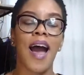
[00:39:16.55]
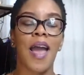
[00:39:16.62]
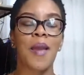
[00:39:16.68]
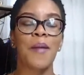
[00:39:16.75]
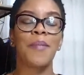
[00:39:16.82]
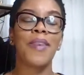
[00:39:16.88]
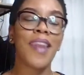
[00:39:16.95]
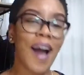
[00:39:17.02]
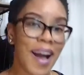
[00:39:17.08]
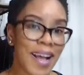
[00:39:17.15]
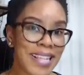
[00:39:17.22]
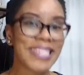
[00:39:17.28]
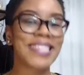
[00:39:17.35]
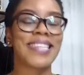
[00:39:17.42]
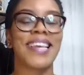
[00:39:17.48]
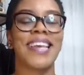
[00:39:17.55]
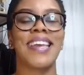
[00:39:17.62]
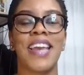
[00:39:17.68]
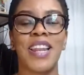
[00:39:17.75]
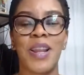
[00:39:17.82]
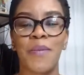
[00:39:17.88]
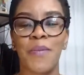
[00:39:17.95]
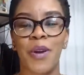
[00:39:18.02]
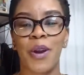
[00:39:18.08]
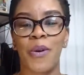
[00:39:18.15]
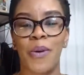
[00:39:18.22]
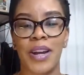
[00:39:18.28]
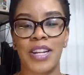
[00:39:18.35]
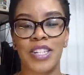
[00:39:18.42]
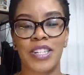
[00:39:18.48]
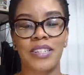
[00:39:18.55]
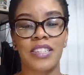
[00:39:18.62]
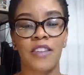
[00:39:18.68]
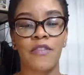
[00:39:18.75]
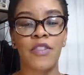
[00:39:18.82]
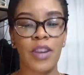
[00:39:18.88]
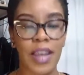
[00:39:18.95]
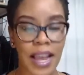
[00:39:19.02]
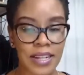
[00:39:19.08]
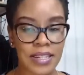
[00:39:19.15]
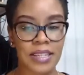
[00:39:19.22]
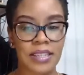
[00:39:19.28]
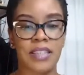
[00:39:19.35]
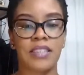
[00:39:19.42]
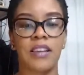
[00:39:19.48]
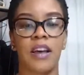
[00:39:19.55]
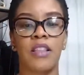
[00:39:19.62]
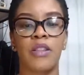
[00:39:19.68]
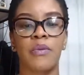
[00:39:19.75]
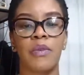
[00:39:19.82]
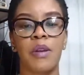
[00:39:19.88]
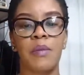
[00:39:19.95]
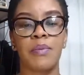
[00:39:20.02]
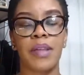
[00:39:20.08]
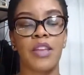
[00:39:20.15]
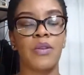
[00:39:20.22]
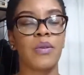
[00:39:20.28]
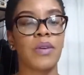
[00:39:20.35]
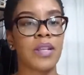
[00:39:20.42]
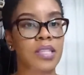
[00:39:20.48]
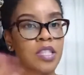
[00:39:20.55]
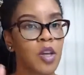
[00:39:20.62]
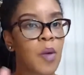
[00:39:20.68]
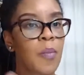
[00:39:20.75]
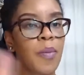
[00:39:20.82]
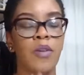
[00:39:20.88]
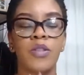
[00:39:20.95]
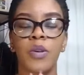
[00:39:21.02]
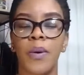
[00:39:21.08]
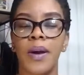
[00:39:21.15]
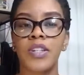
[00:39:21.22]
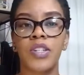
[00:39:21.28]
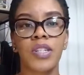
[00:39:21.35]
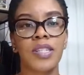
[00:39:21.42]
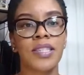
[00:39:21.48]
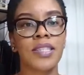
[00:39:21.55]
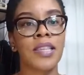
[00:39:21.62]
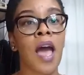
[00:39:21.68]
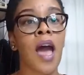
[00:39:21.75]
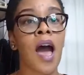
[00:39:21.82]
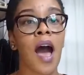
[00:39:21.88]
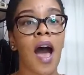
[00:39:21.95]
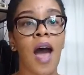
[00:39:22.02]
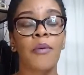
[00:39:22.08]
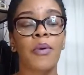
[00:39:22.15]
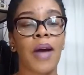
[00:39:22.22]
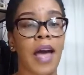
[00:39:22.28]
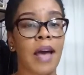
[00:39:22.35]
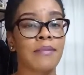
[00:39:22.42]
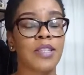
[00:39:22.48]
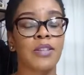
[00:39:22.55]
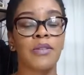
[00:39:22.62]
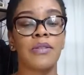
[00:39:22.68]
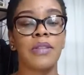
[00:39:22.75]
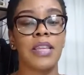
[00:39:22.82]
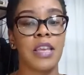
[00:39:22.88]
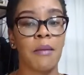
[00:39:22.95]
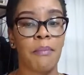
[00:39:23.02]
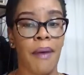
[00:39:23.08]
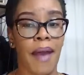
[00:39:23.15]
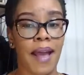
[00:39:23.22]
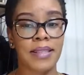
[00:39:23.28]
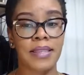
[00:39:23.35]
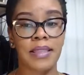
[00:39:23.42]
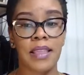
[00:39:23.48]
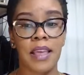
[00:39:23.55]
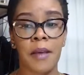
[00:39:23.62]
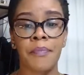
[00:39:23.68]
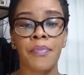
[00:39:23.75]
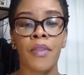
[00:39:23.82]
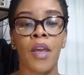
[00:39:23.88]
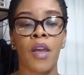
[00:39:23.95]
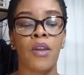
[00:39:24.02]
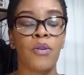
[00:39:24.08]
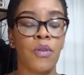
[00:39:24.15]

I am not seeing any more questions. If you're catching this on the replay, you can still post questions. I will absolutely get back to them.